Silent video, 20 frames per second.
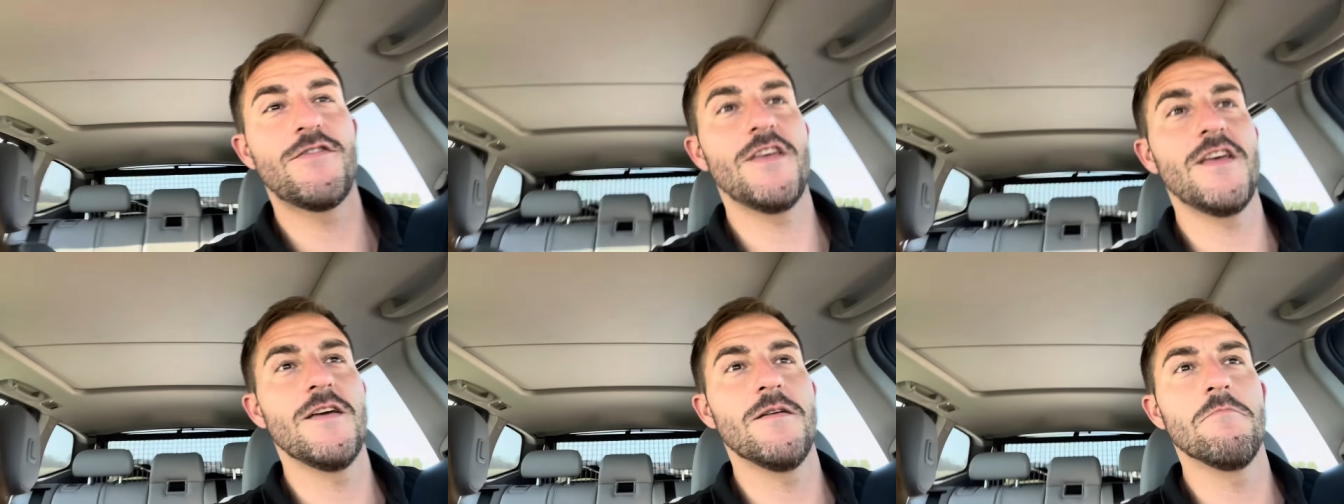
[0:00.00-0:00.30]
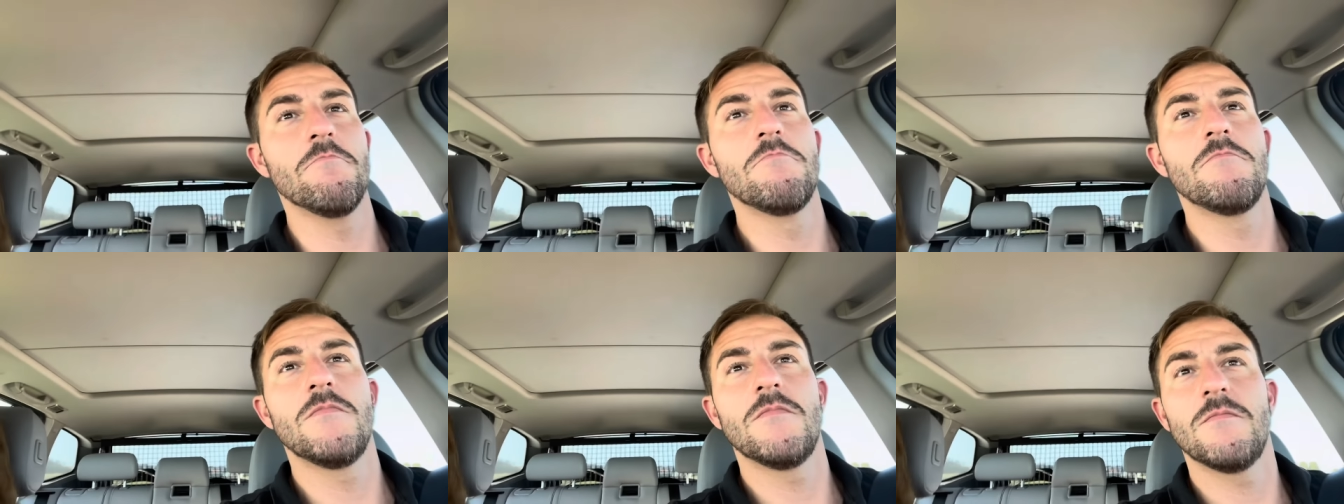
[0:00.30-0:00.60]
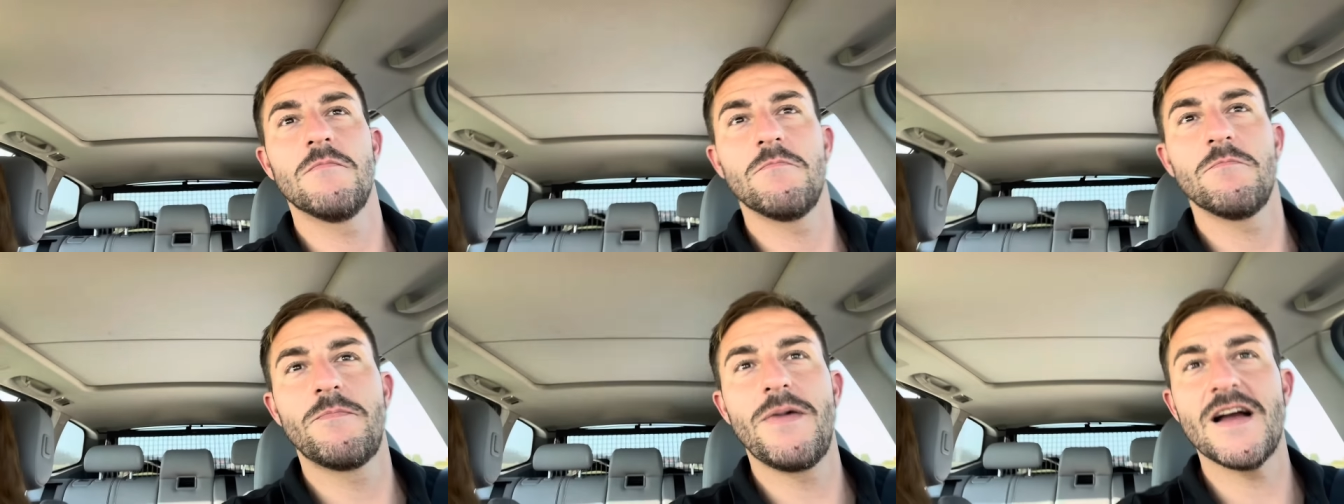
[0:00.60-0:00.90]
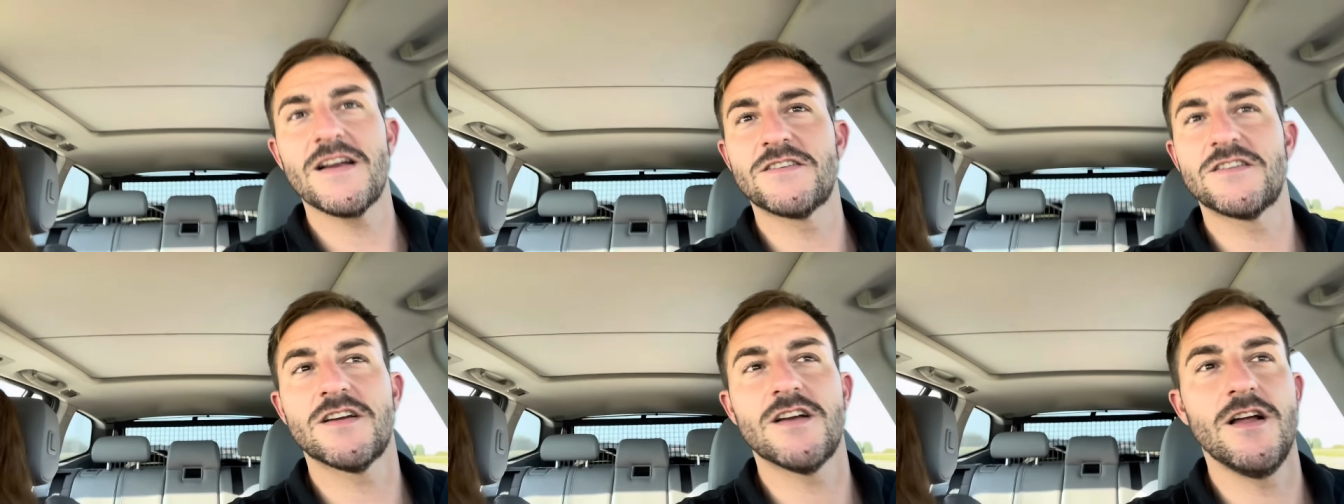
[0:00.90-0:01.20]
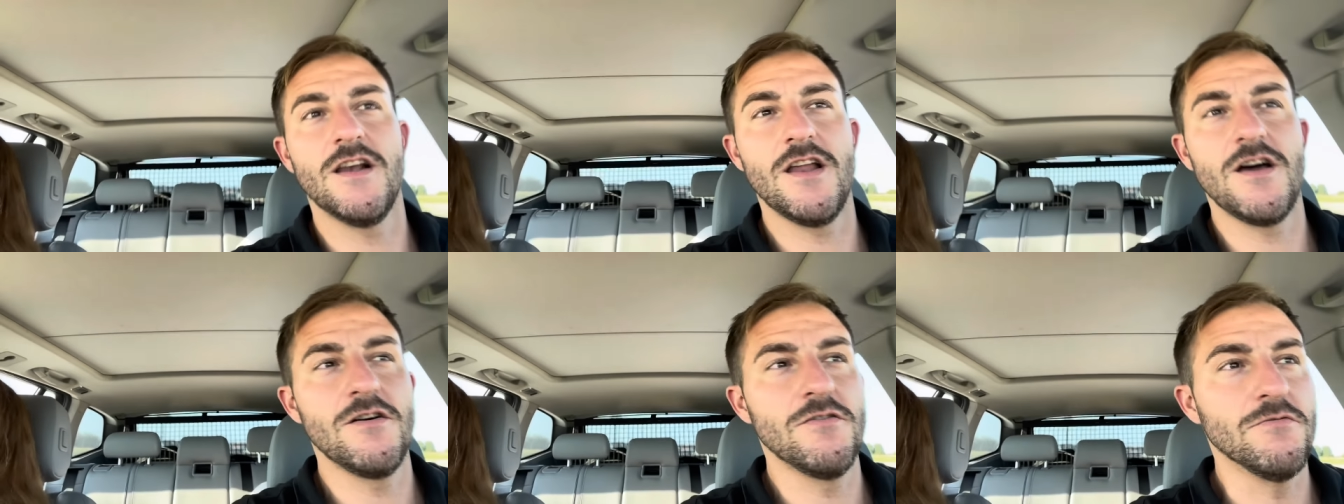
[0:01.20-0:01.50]
them back to
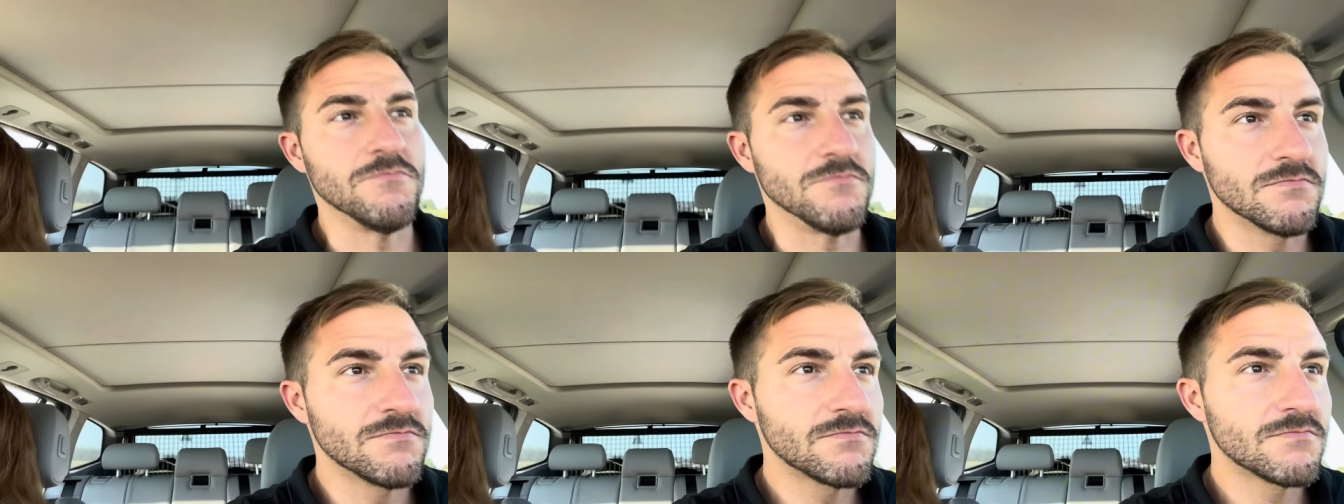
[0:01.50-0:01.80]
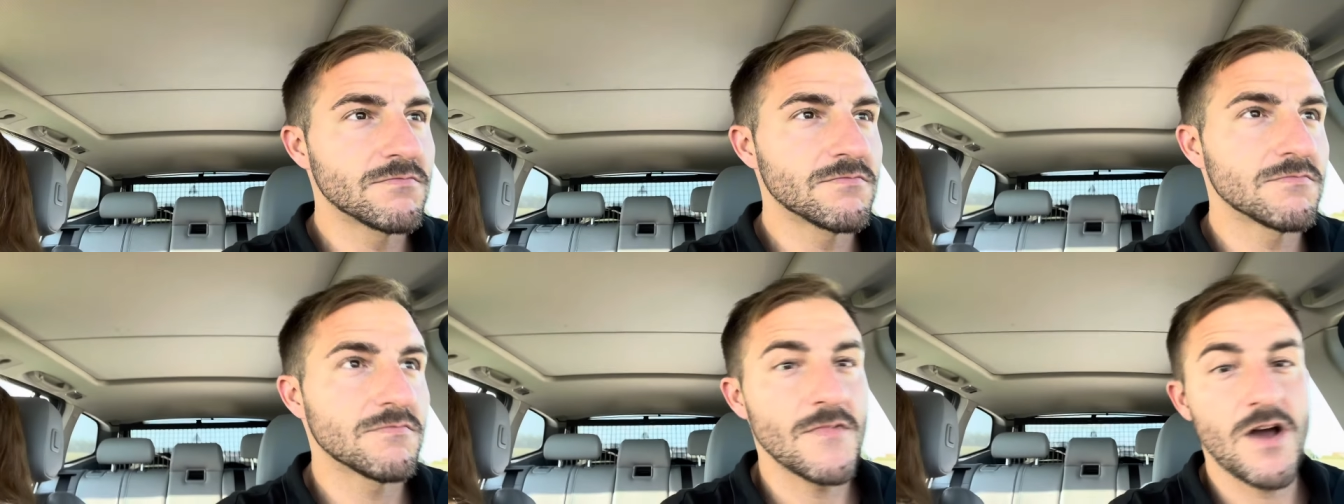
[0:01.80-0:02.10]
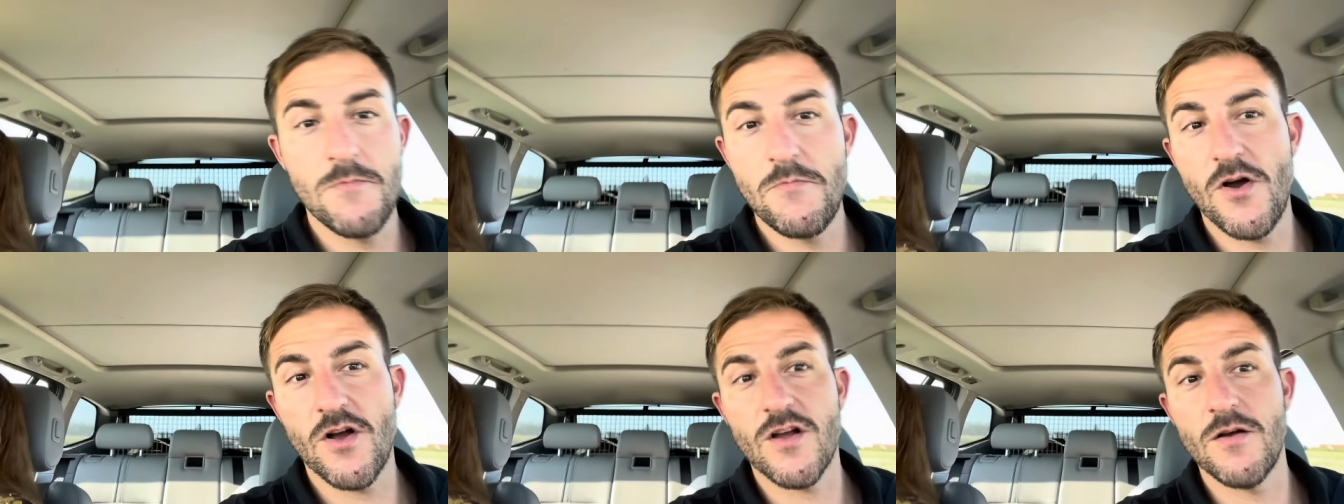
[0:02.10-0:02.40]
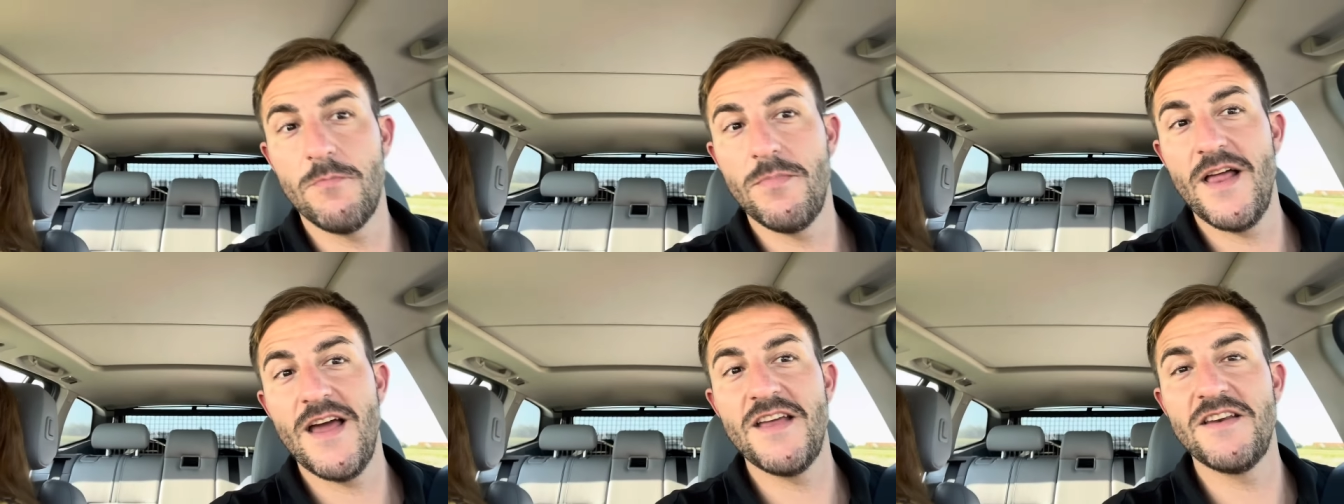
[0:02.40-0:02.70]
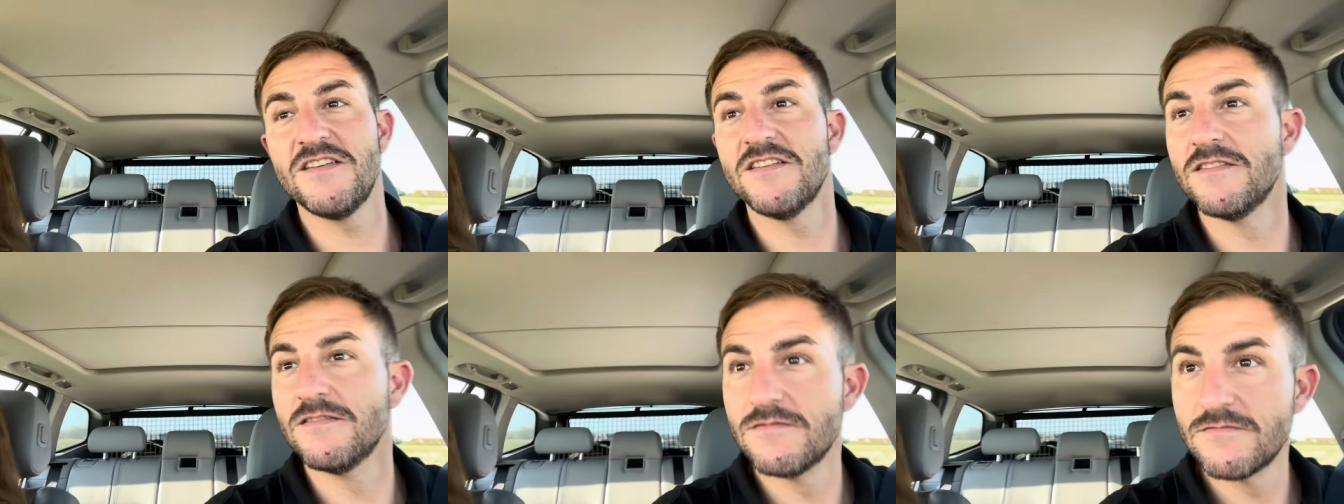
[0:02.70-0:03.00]
Cologne. I'm not
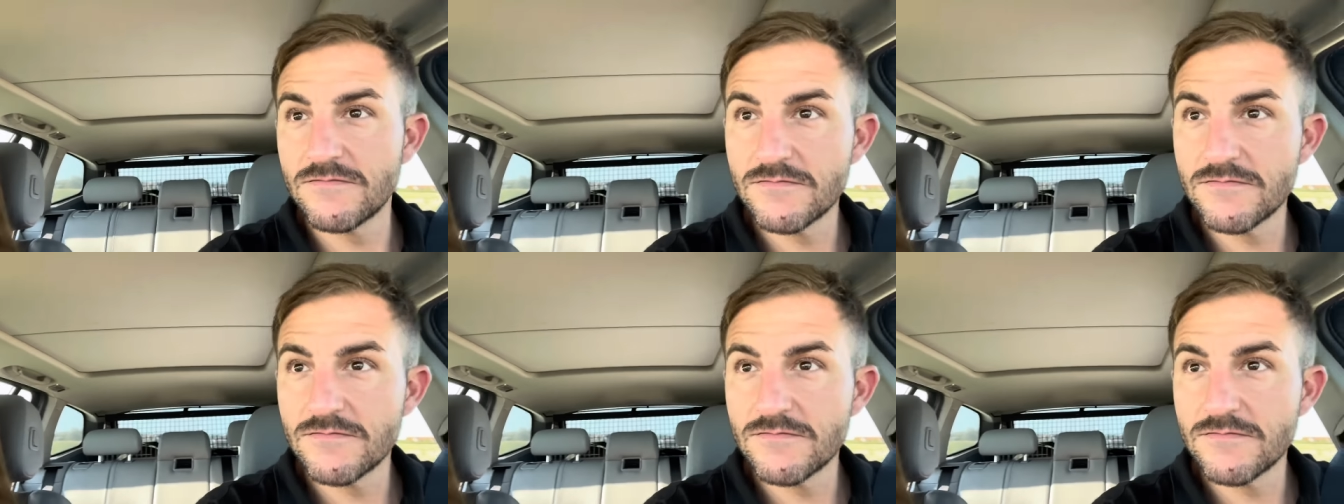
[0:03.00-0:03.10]
complaining.